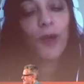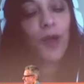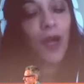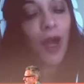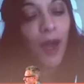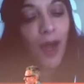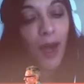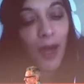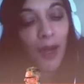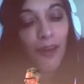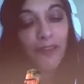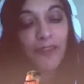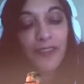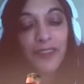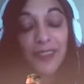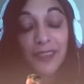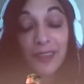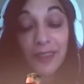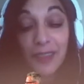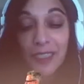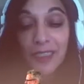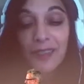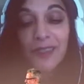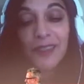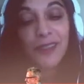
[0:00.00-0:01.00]
after
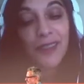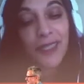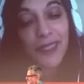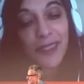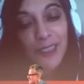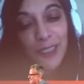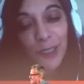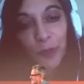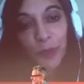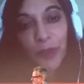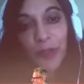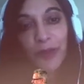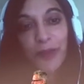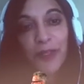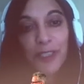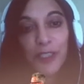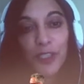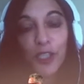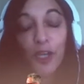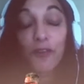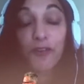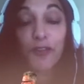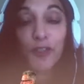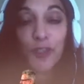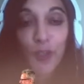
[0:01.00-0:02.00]
this experience of
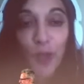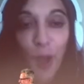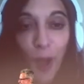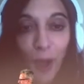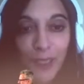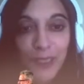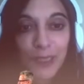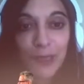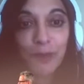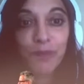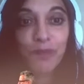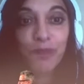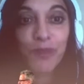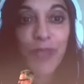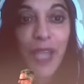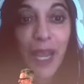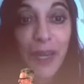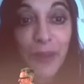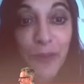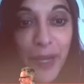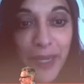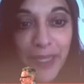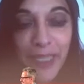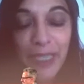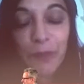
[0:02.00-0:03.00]
not
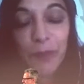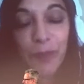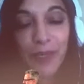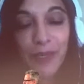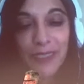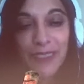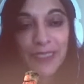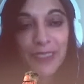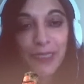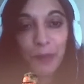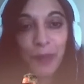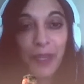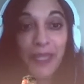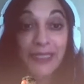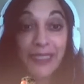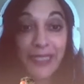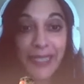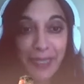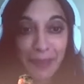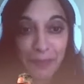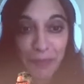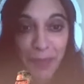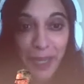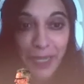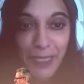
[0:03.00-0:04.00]
directly participating in
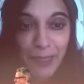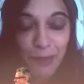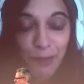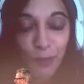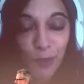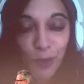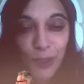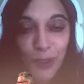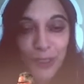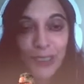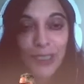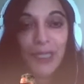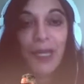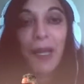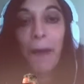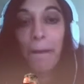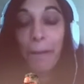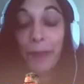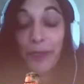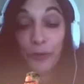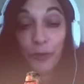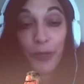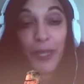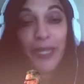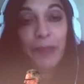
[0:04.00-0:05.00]
many moots, but
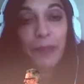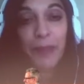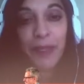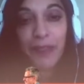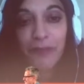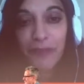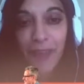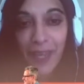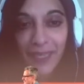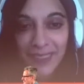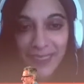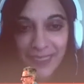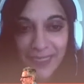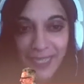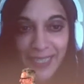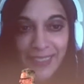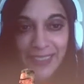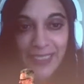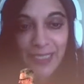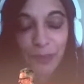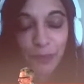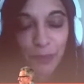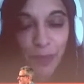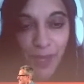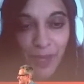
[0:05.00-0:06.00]
really being fascinated
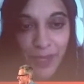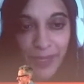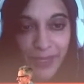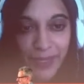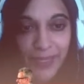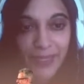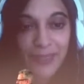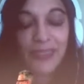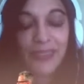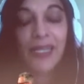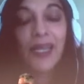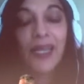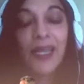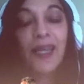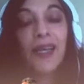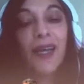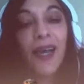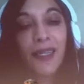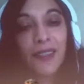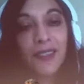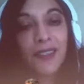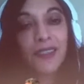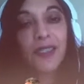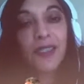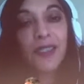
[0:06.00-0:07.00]
by it,
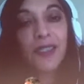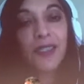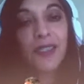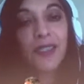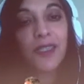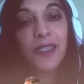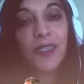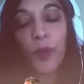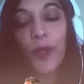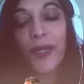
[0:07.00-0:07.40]
When I